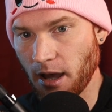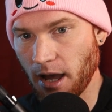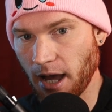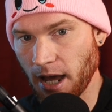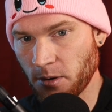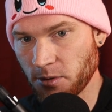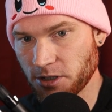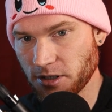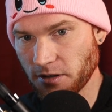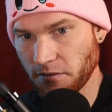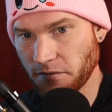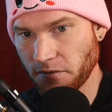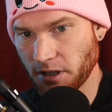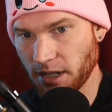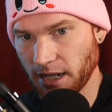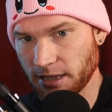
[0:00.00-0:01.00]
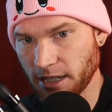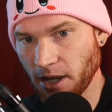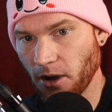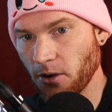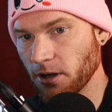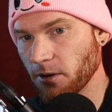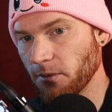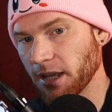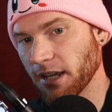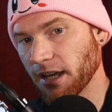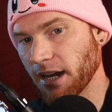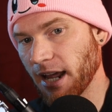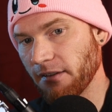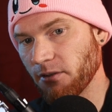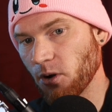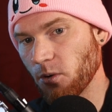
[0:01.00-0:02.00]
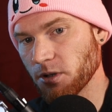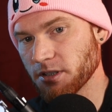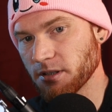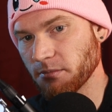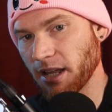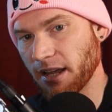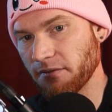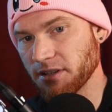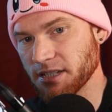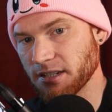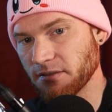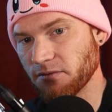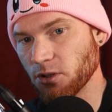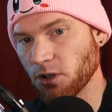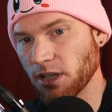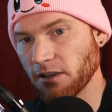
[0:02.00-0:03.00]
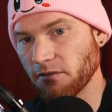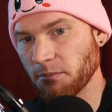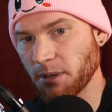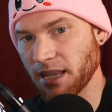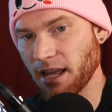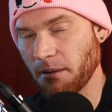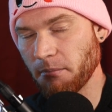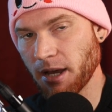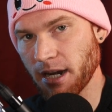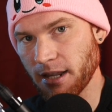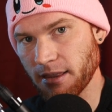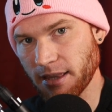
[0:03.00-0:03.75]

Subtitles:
I don't want you to feel like the only way you're going to have an awesome life is if you give me that money.